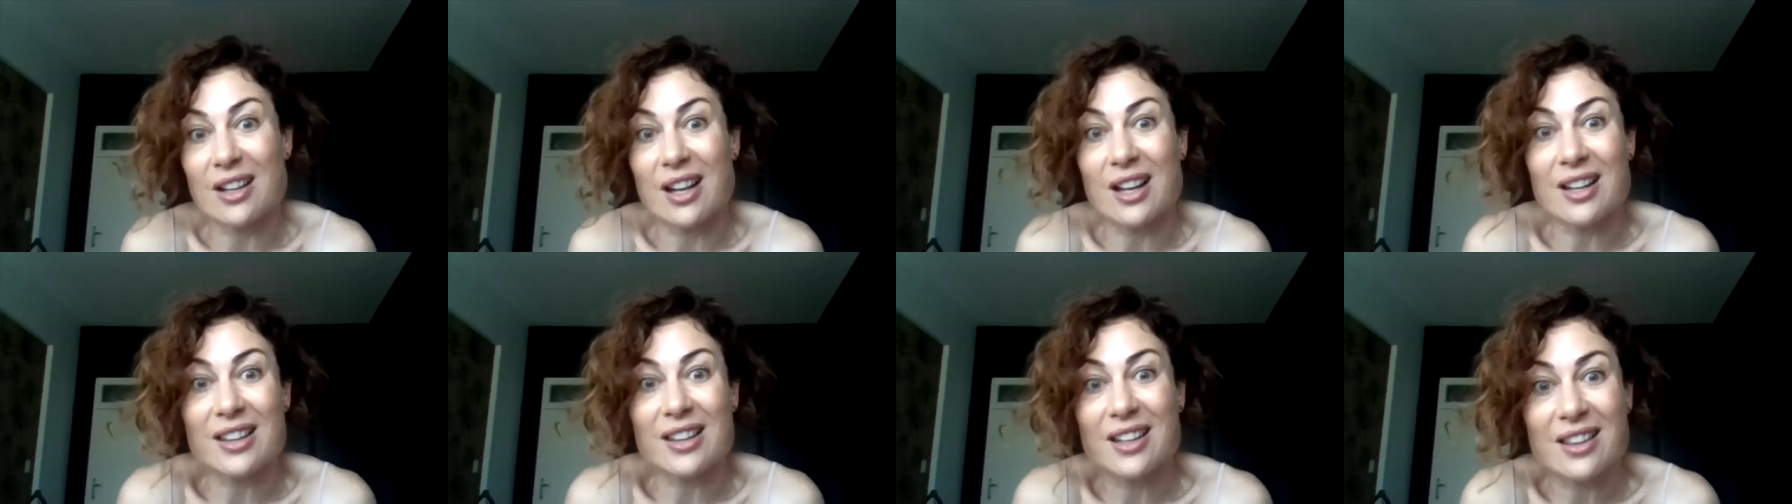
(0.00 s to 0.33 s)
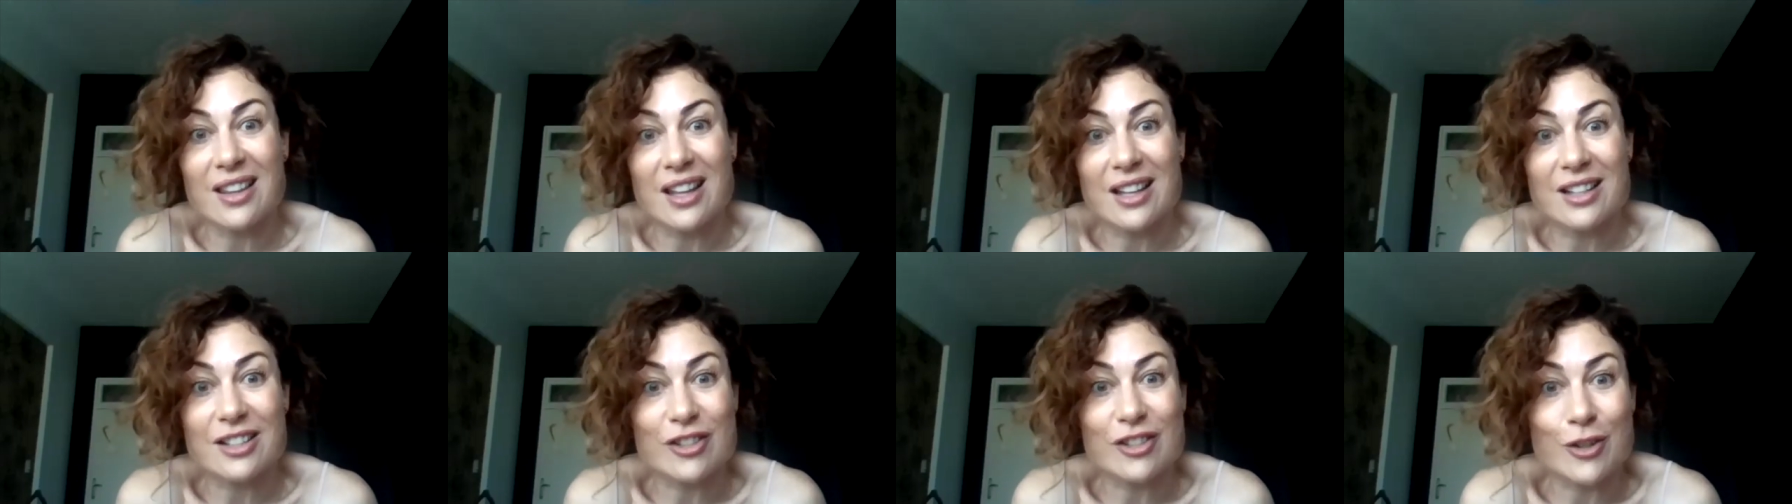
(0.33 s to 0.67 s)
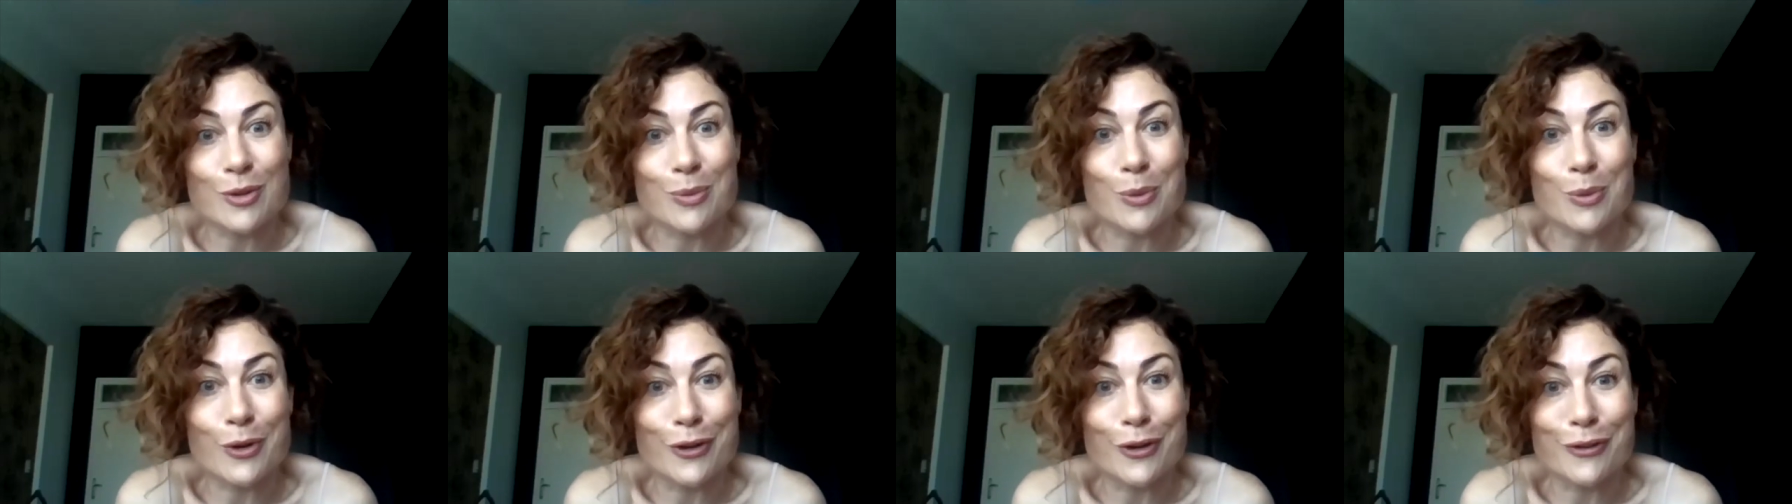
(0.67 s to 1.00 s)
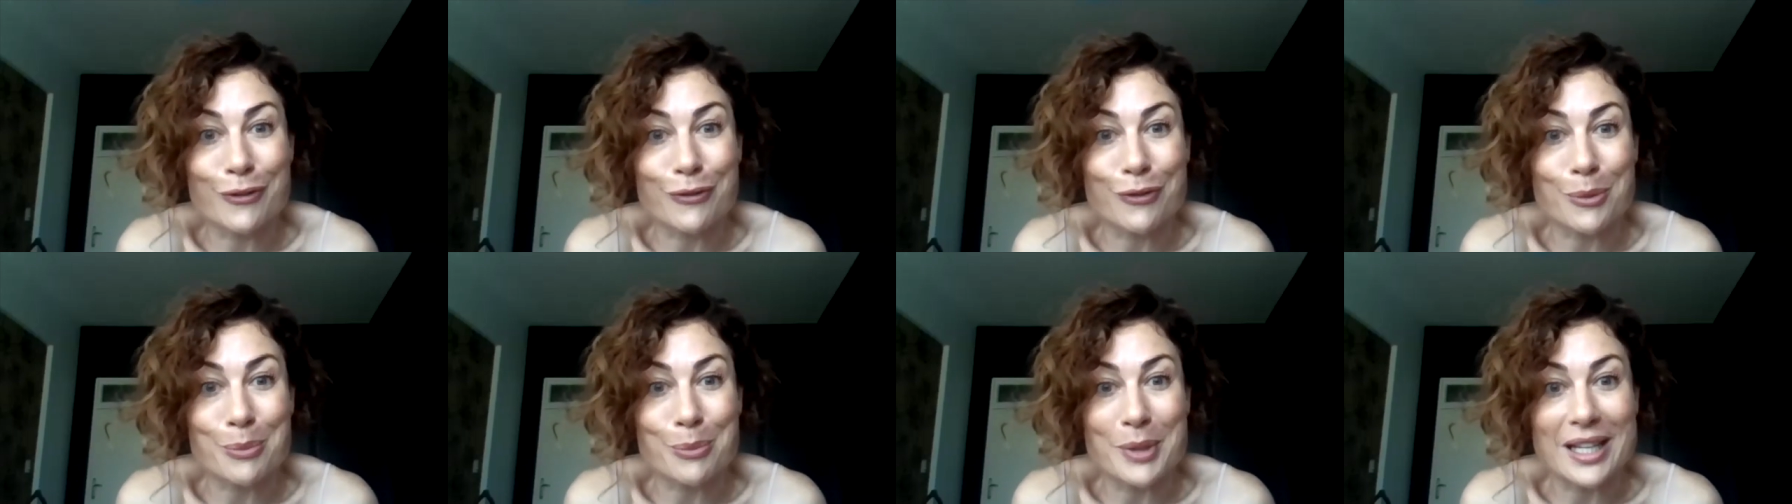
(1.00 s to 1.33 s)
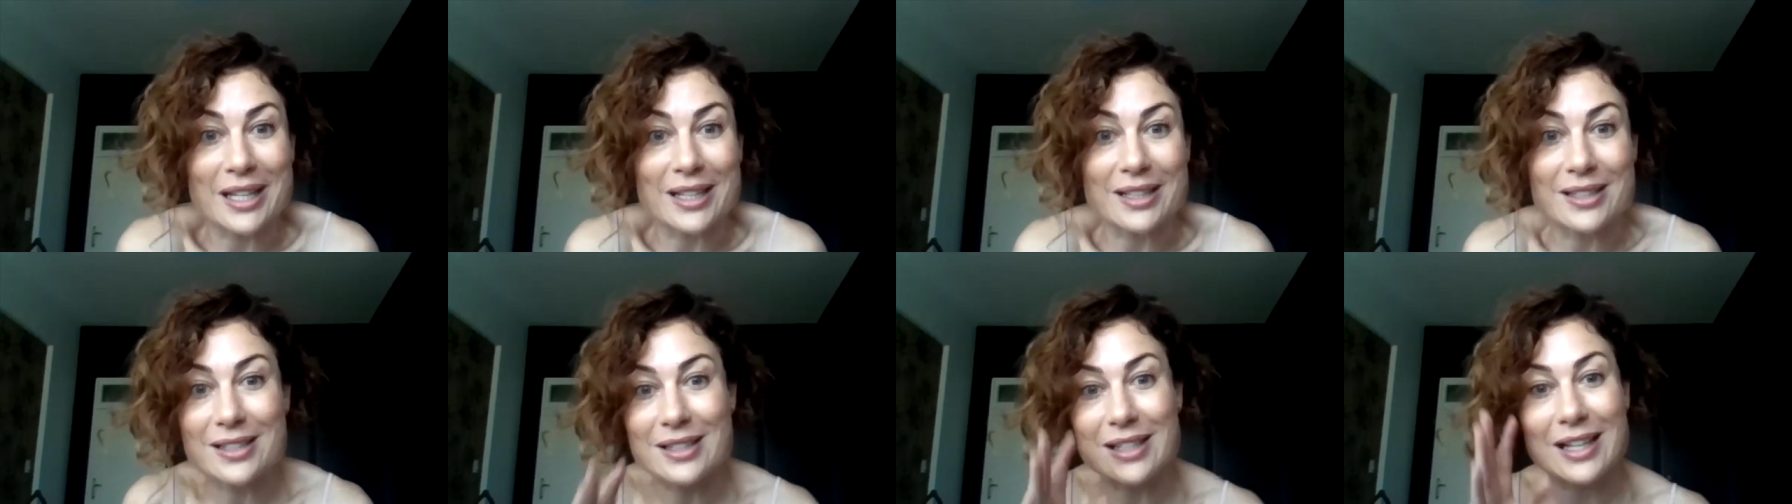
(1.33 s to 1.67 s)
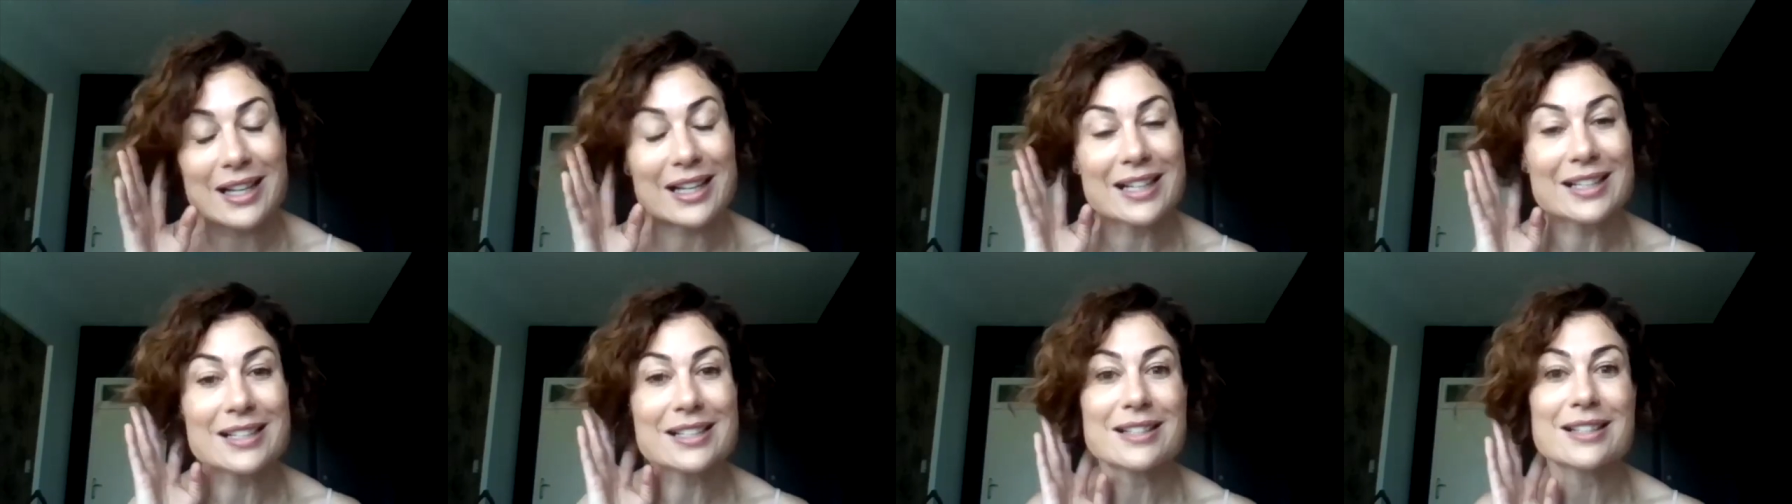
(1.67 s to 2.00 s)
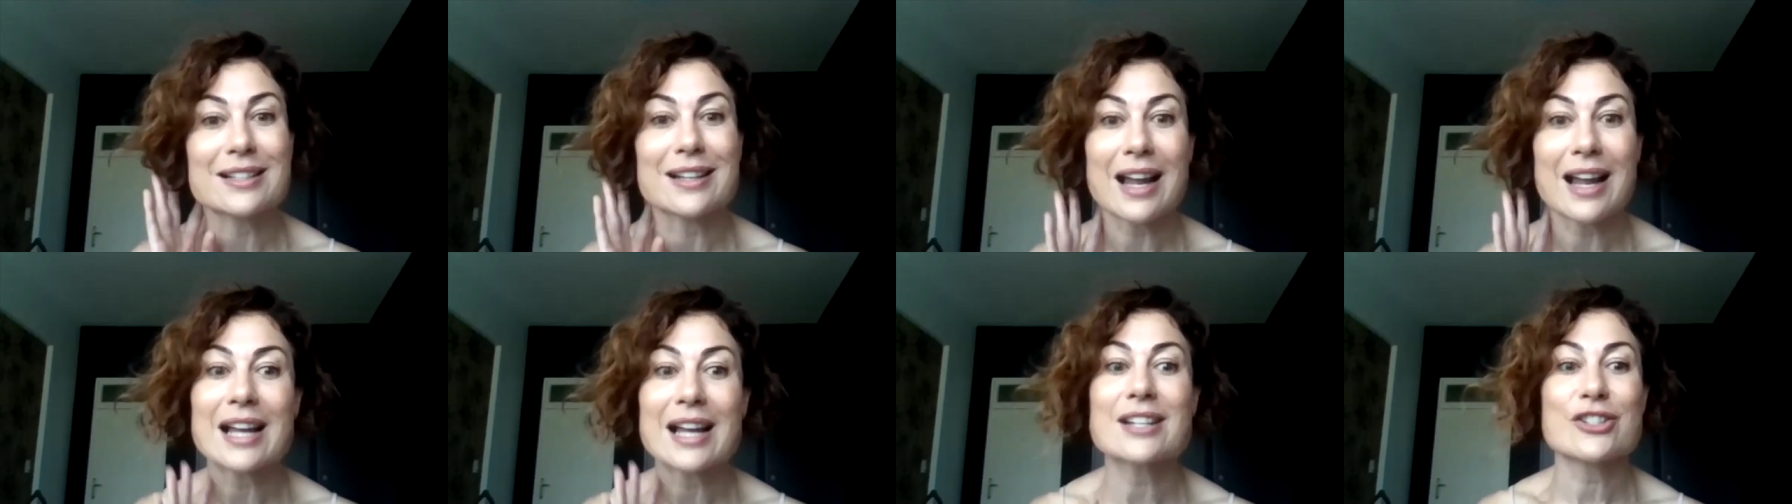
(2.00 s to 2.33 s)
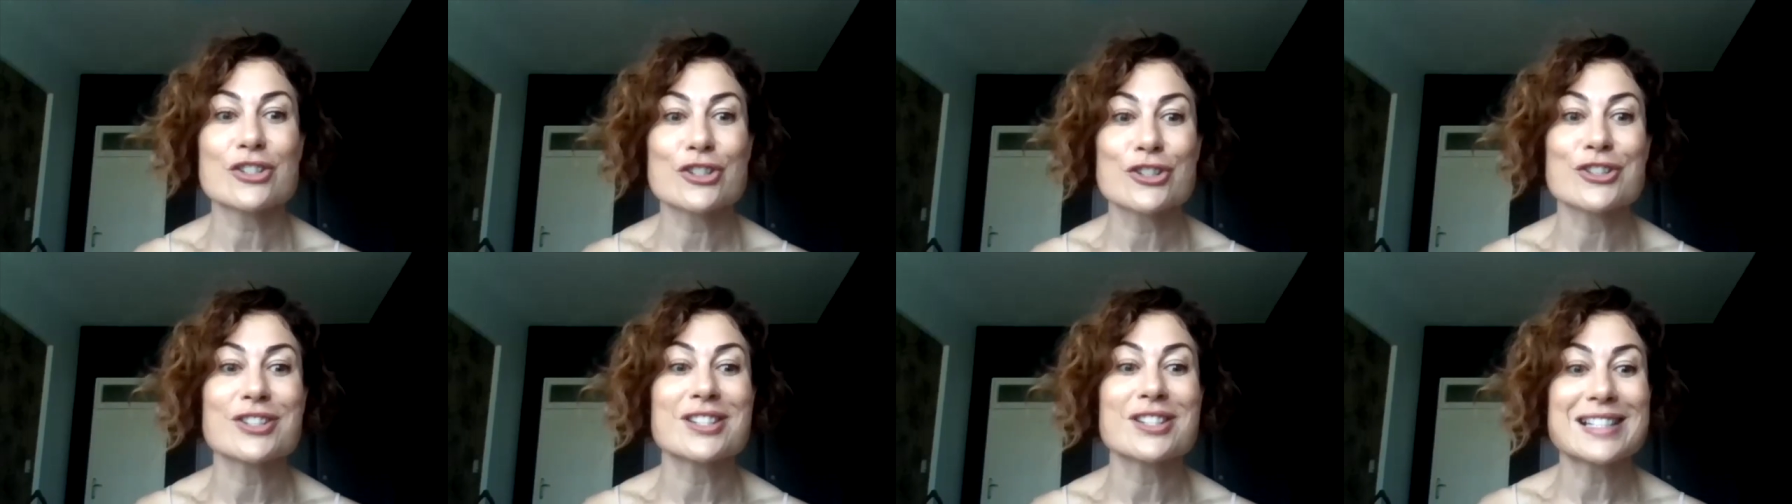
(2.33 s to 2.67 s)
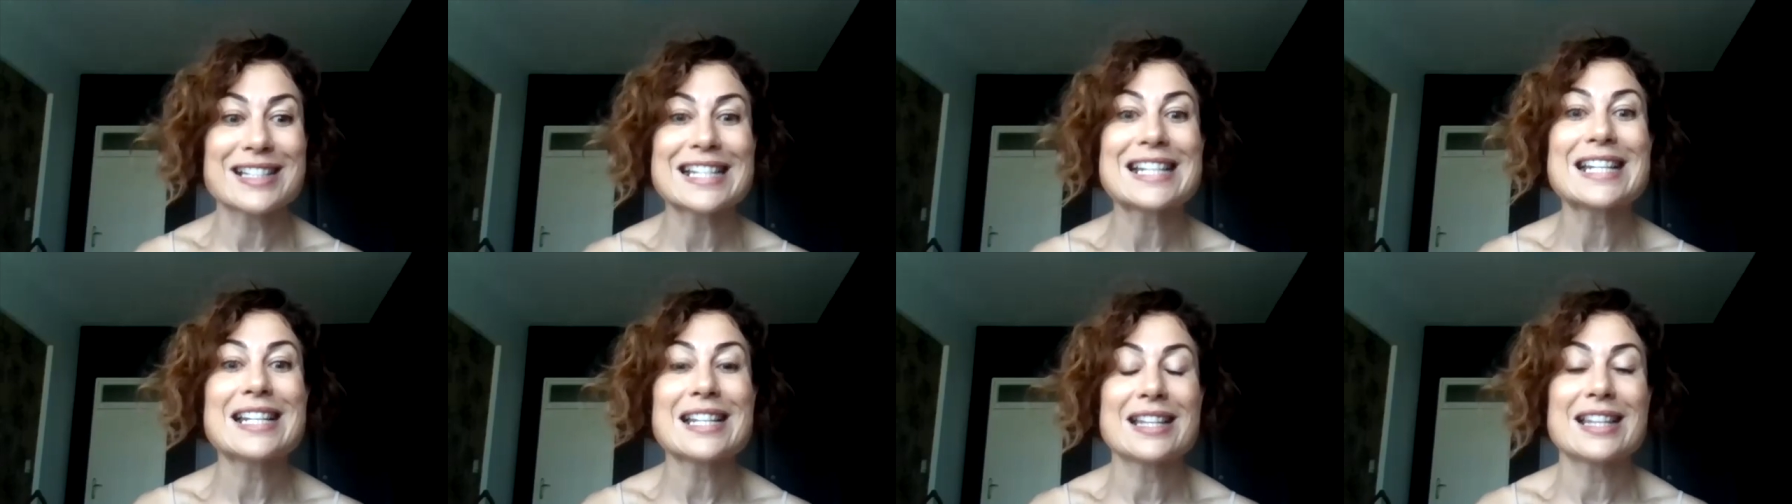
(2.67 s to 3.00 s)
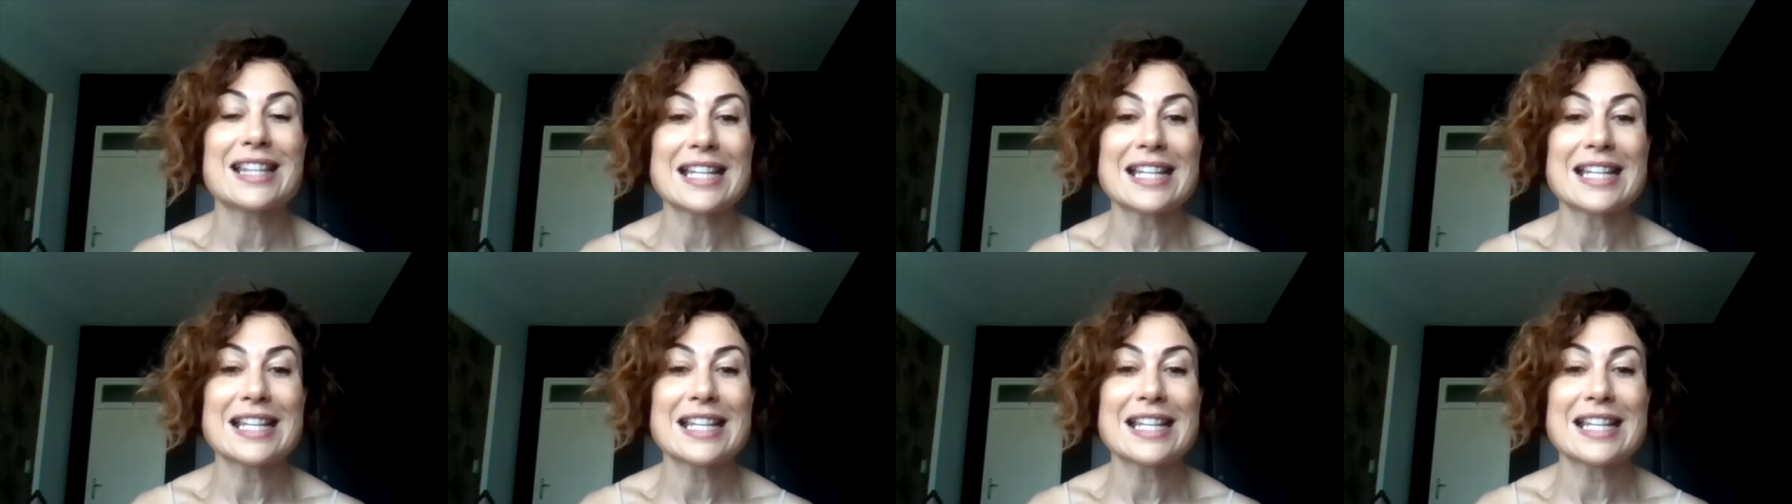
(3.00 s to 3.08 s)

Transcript: i think that's the word for me it's like it's nice to see